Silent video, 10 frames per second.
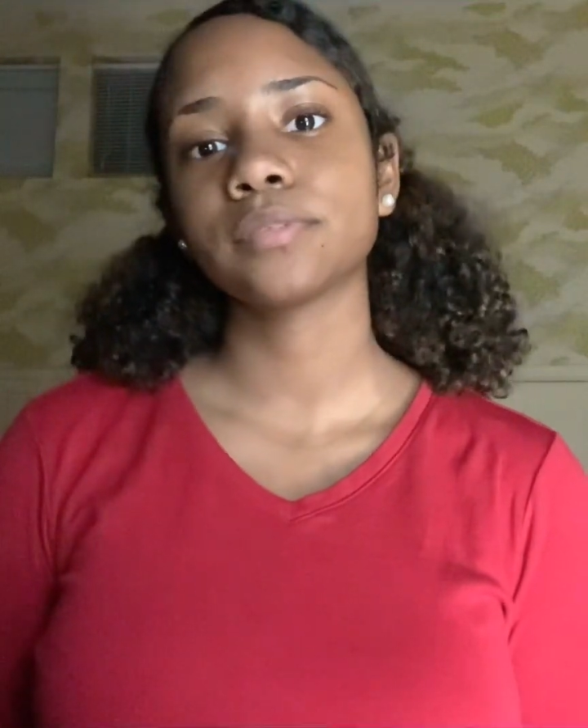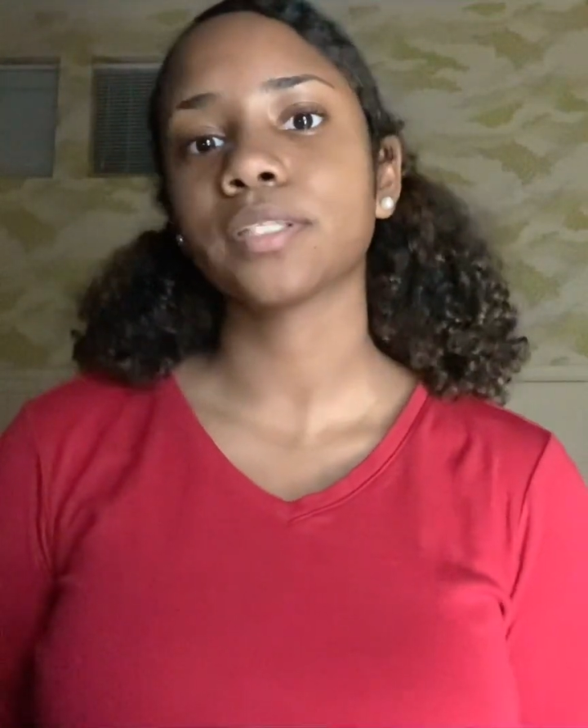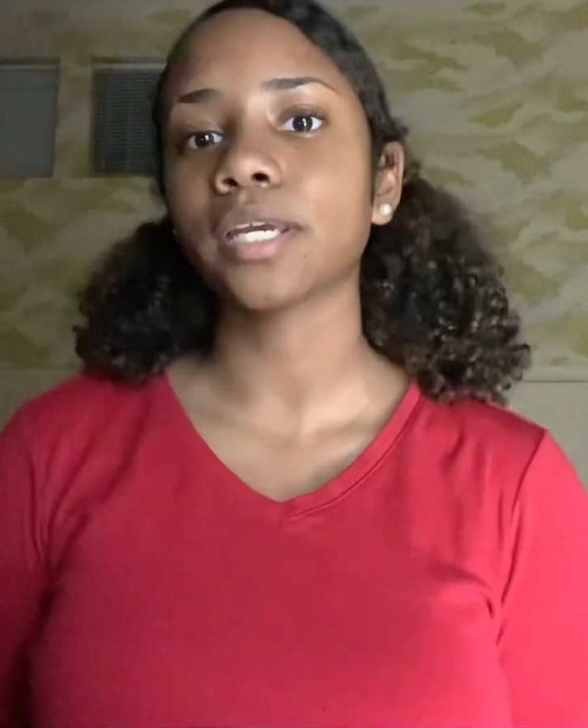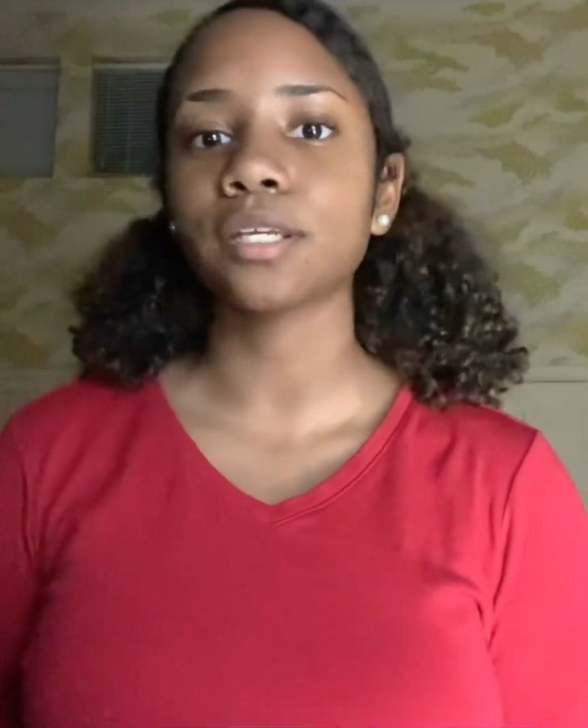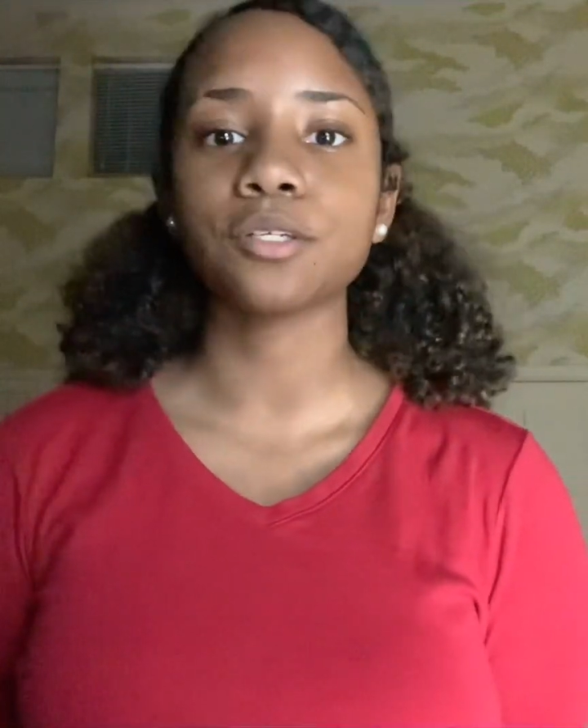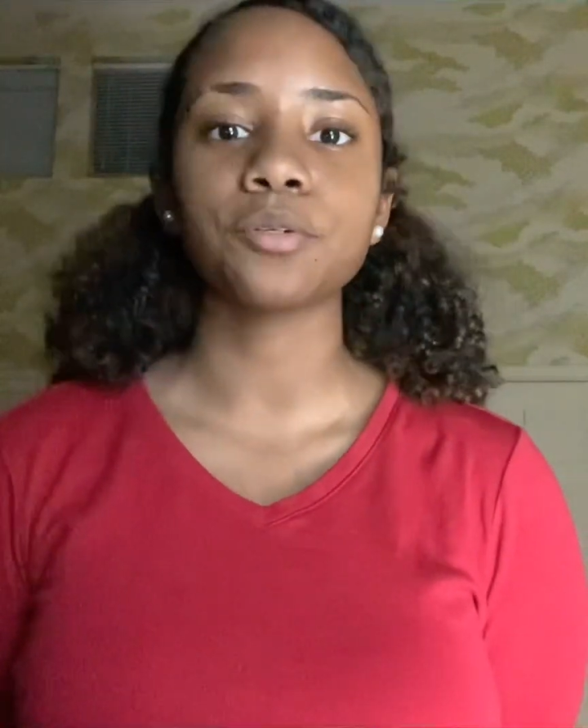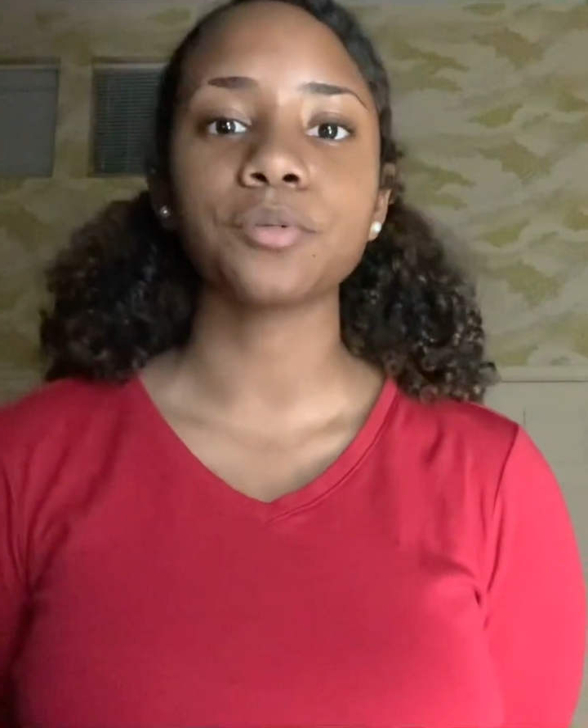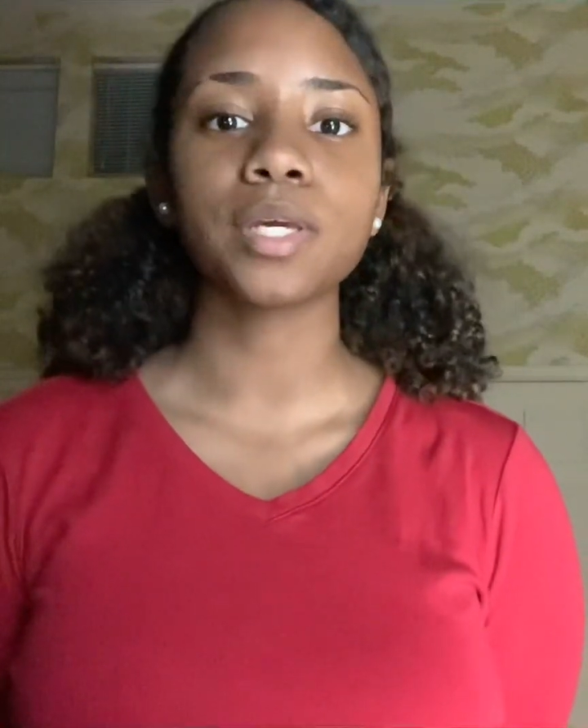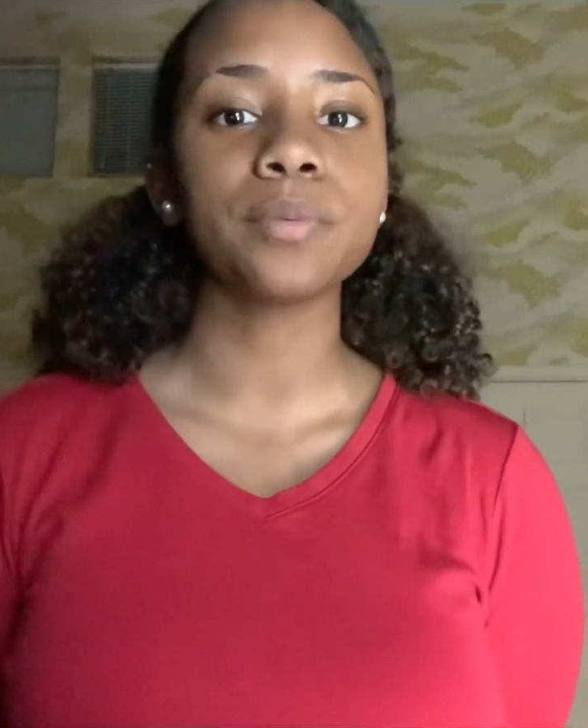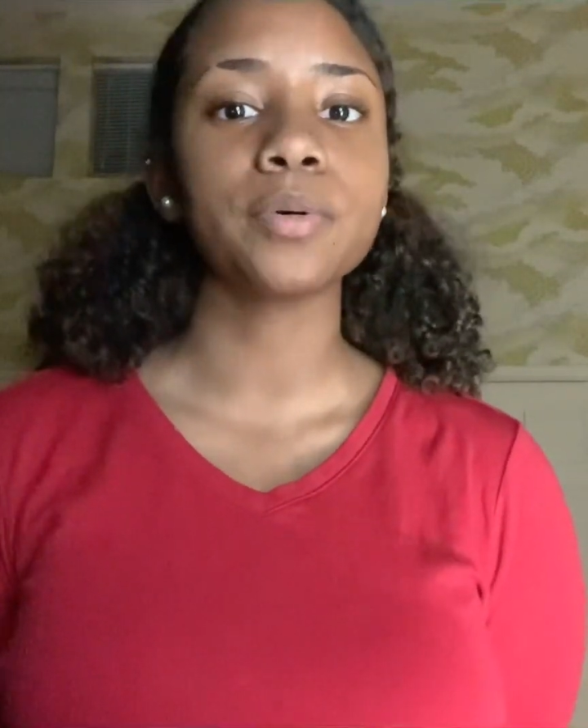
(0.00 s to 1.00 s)
they can do
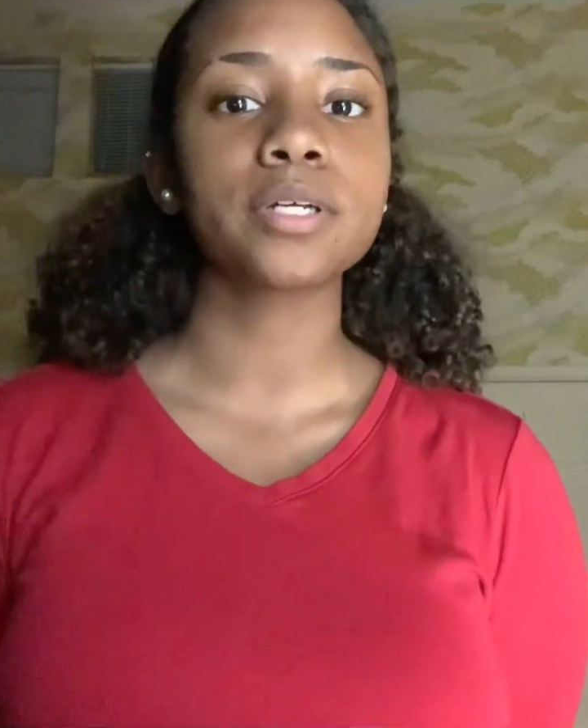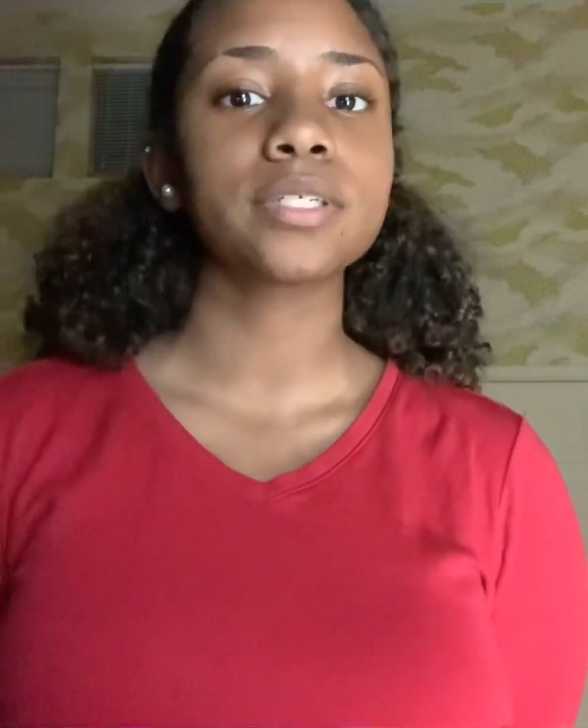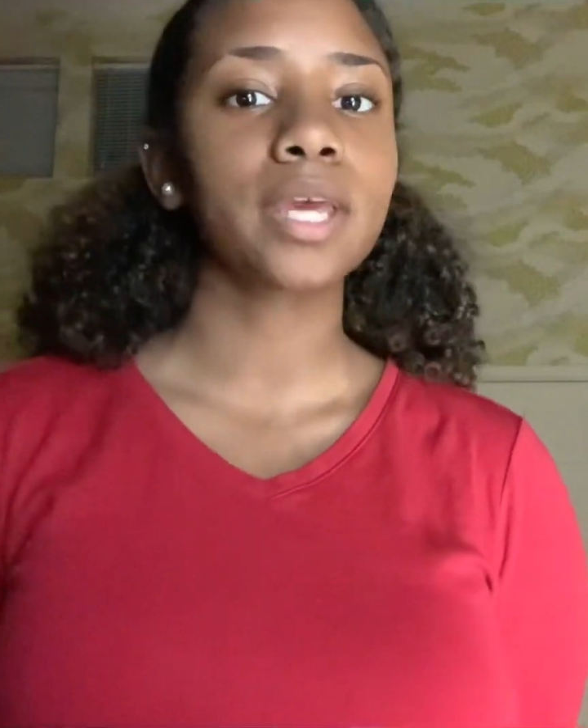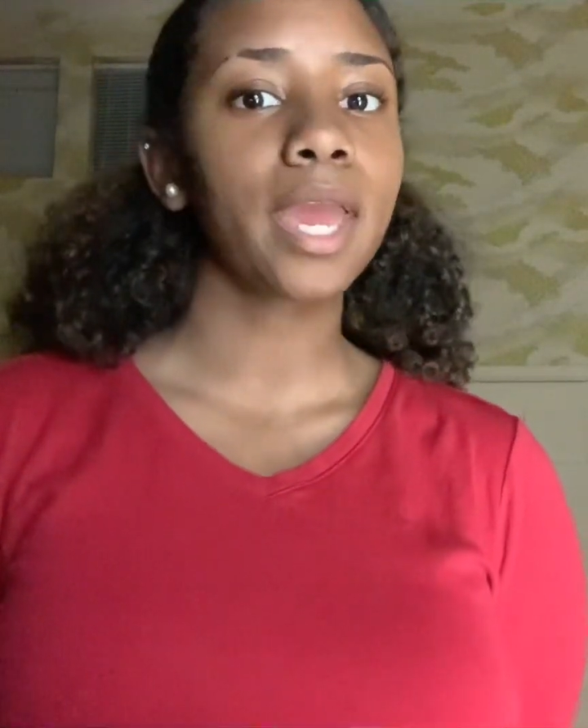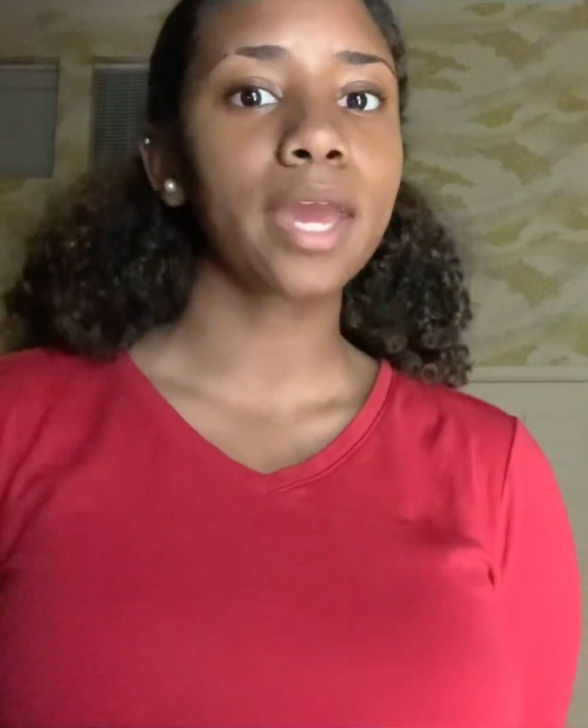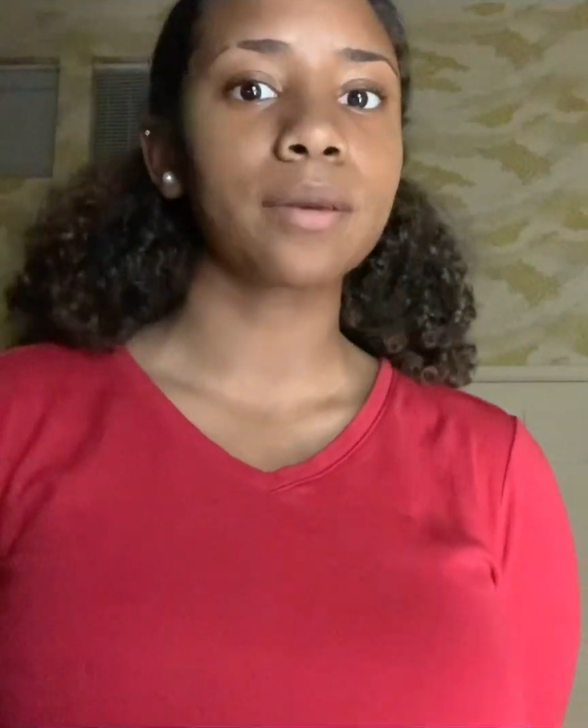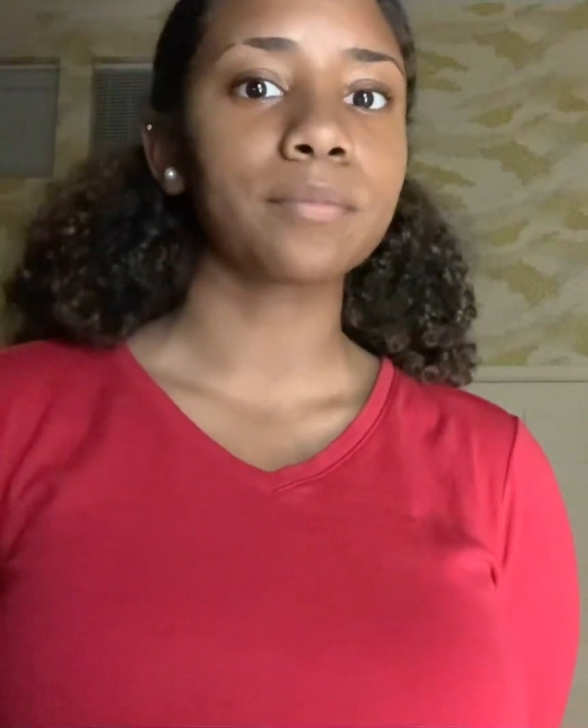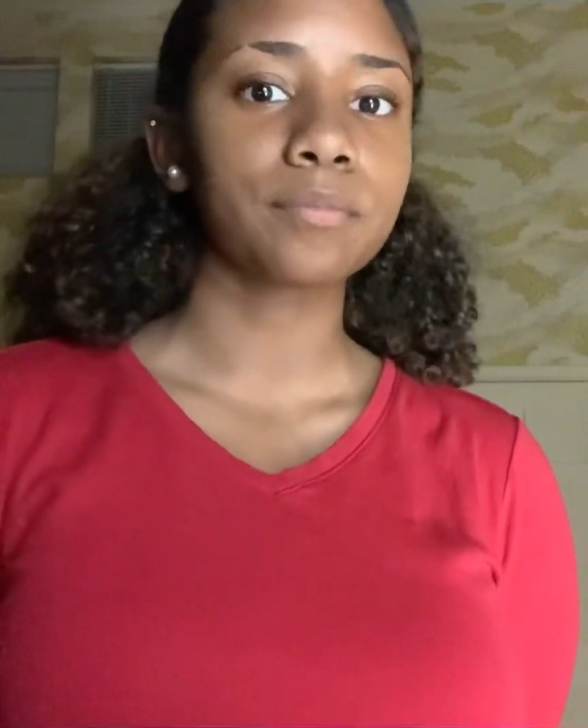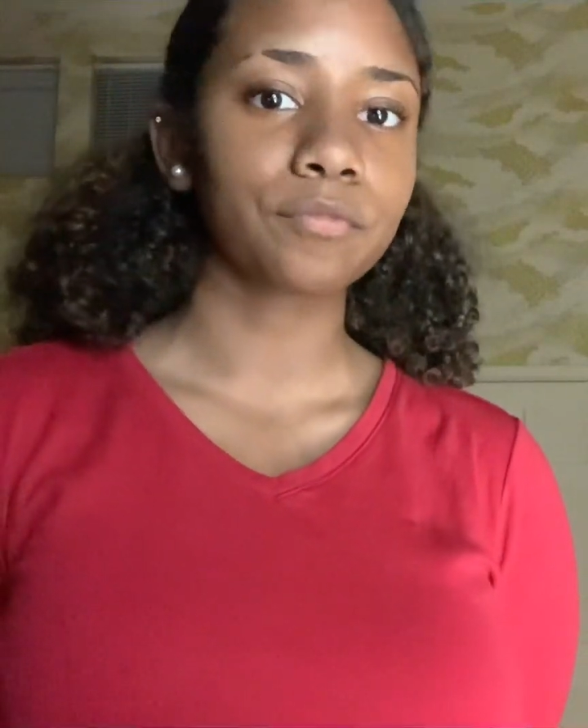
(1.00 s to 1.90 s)
ebooks and